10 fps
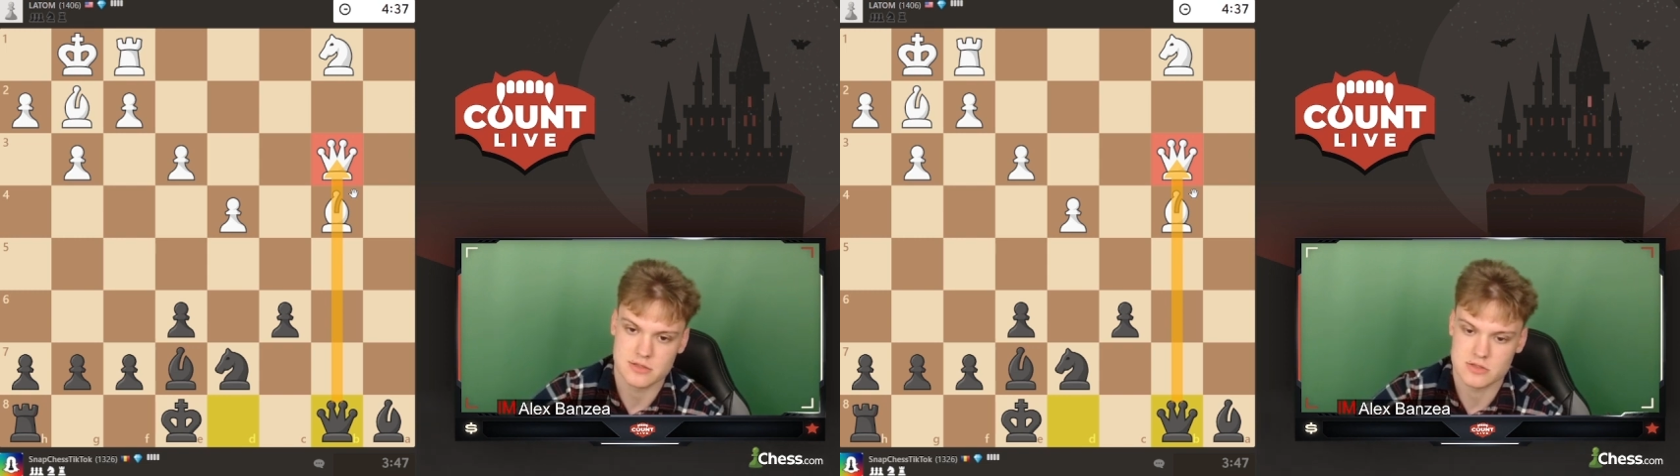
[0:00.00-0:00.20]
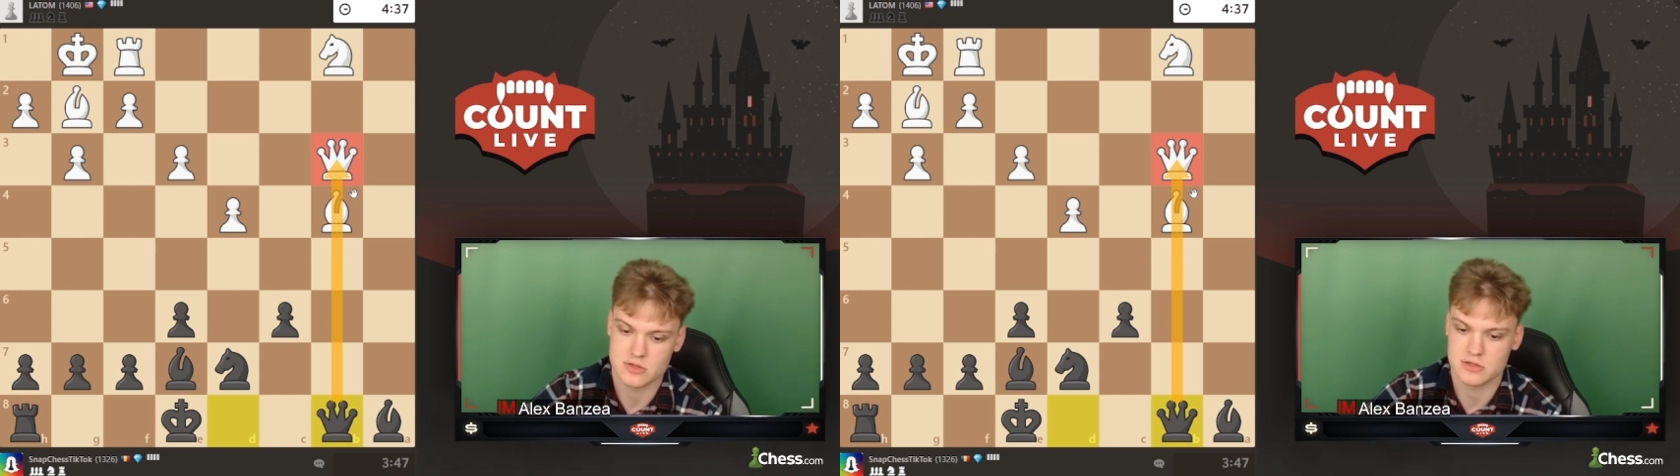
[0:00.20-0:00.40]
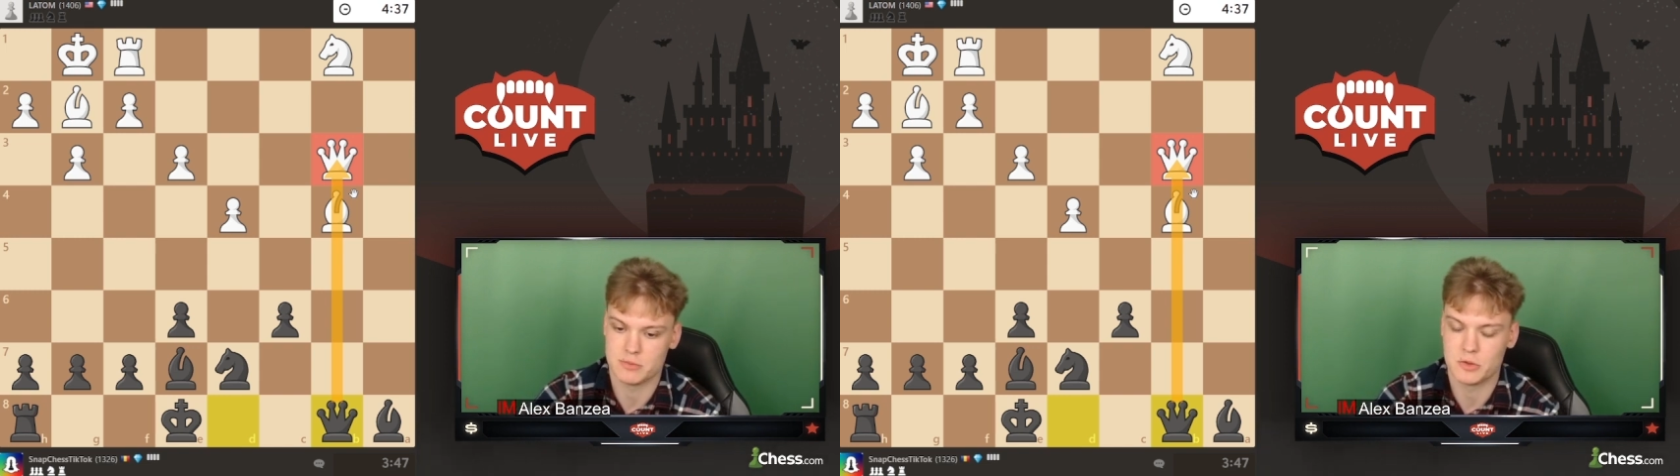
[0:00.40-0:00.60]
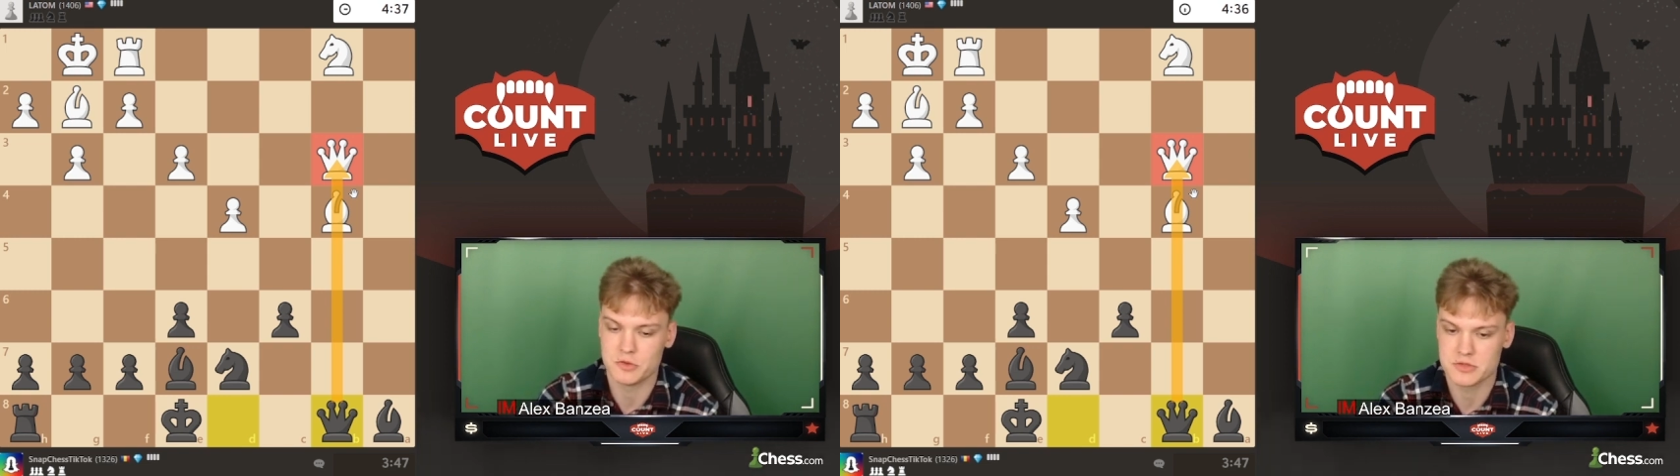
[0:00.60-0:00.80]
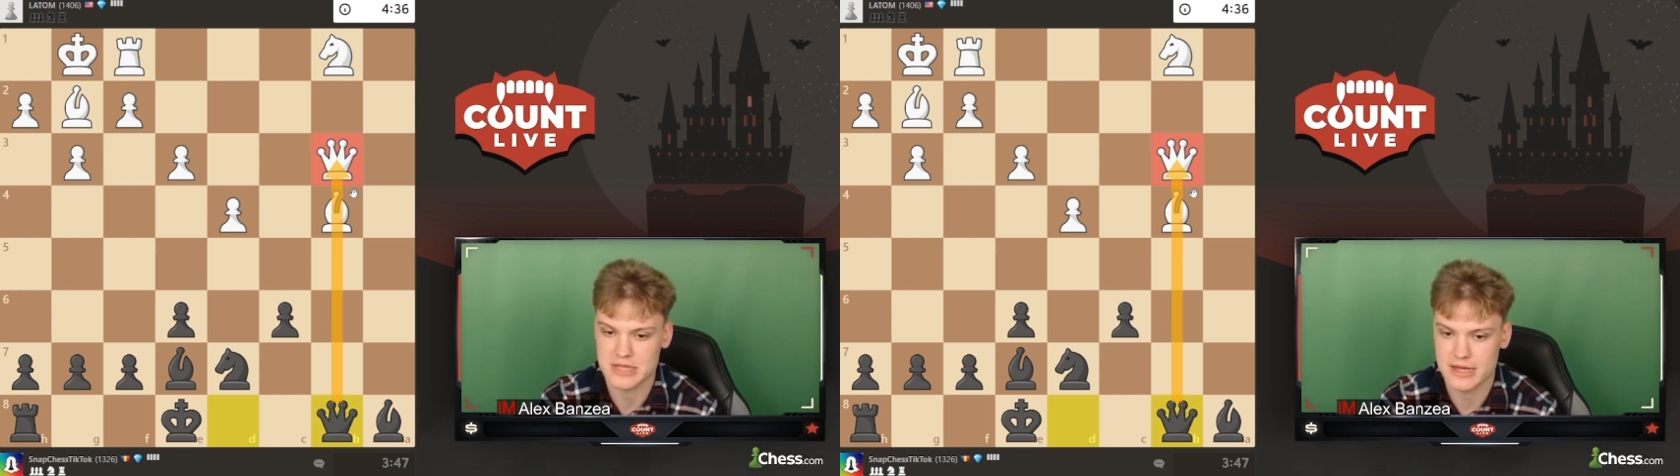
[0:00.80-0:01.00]
it's just a
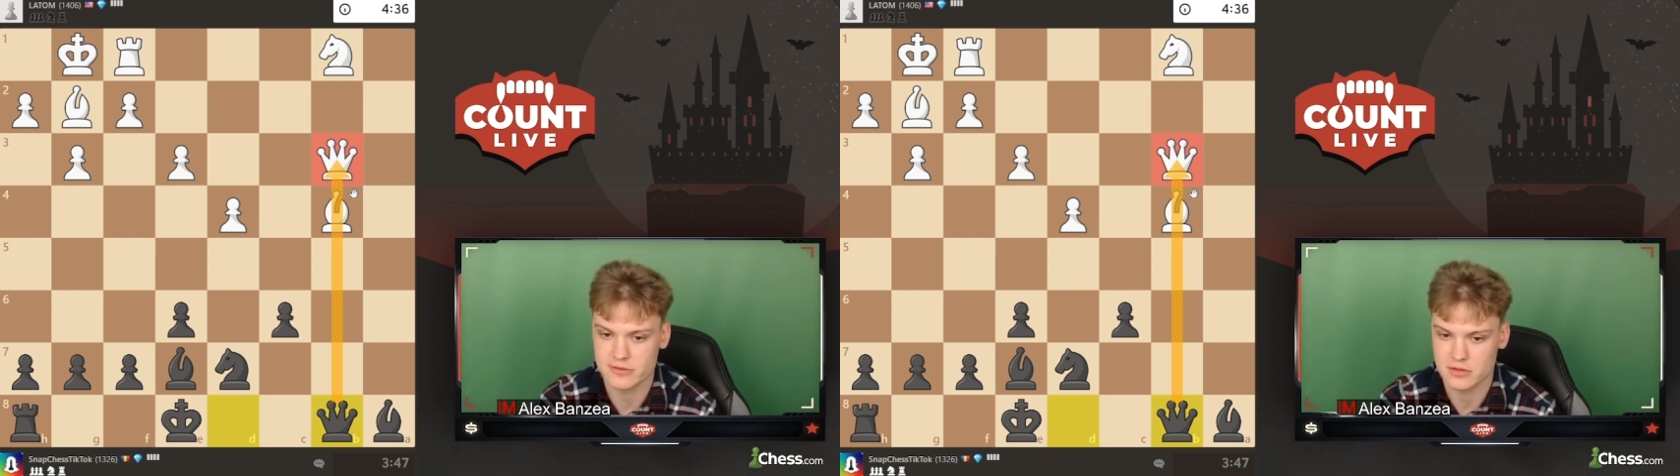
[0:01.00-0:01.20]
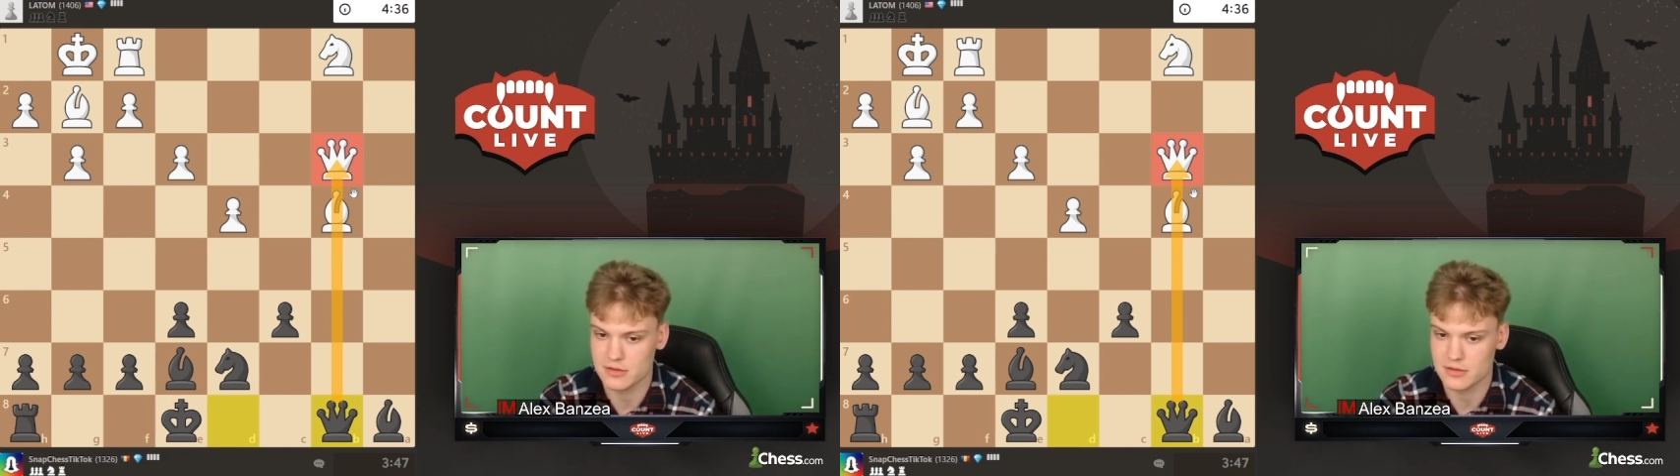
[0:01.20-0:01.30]
bonus that